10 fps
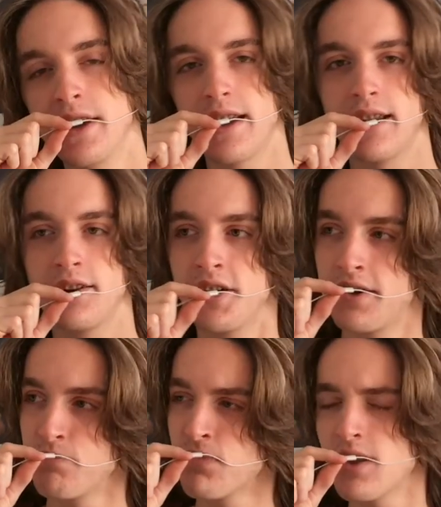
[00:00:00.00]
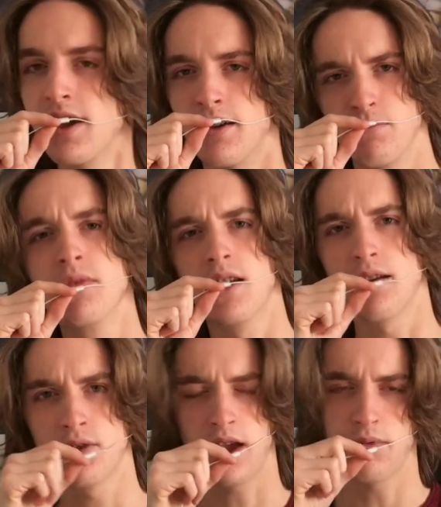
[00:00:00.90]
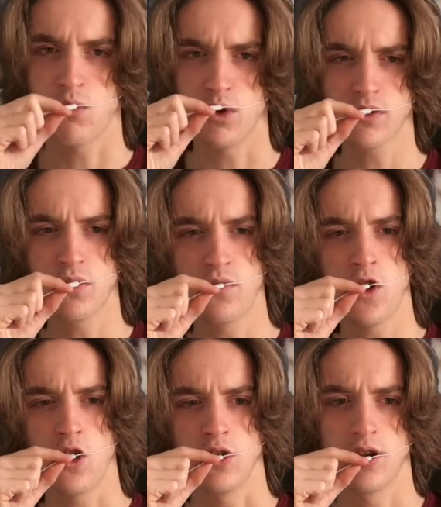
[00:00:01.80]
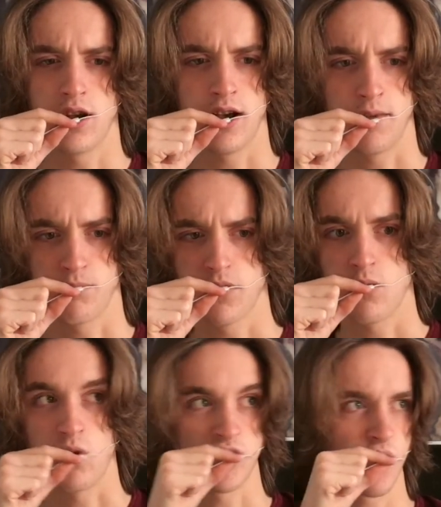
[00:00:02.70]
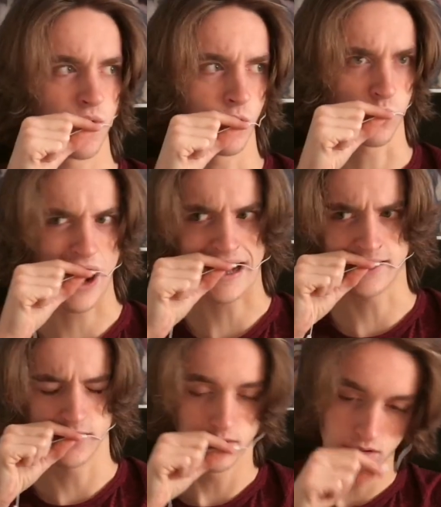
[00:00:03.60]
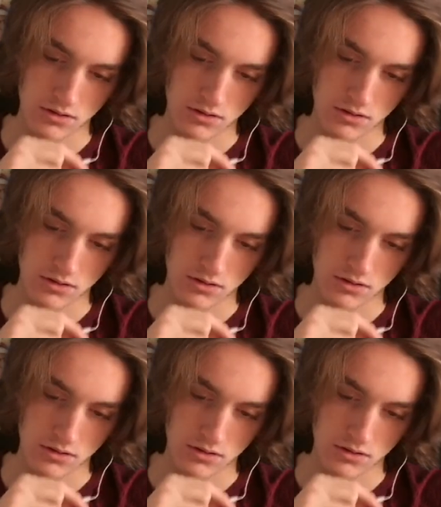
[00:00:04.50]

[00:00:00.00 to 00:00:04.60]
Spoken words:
you? And yeah, have a wonderful fall. Watch out for those rats.